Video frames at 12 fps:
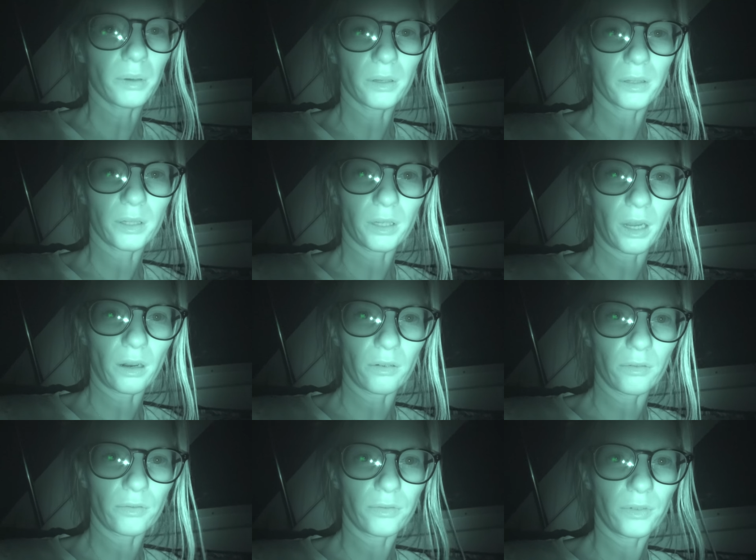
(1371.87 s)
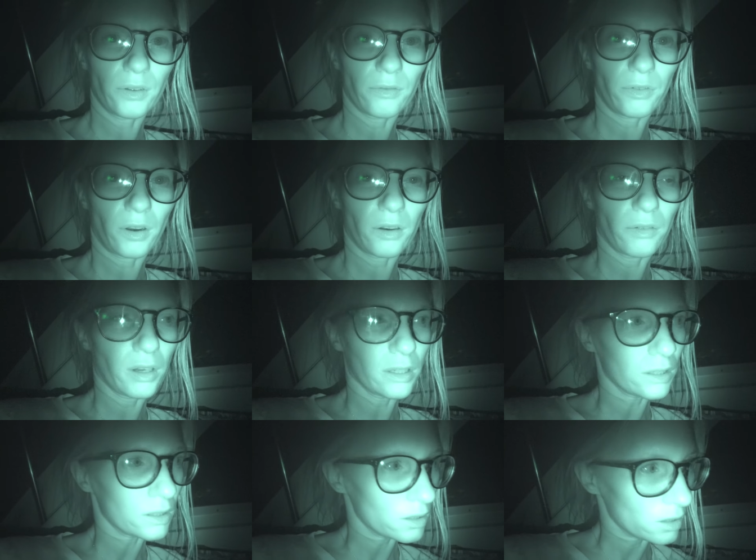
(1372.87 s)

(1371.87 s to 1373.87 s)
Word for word: building kind of in front of us.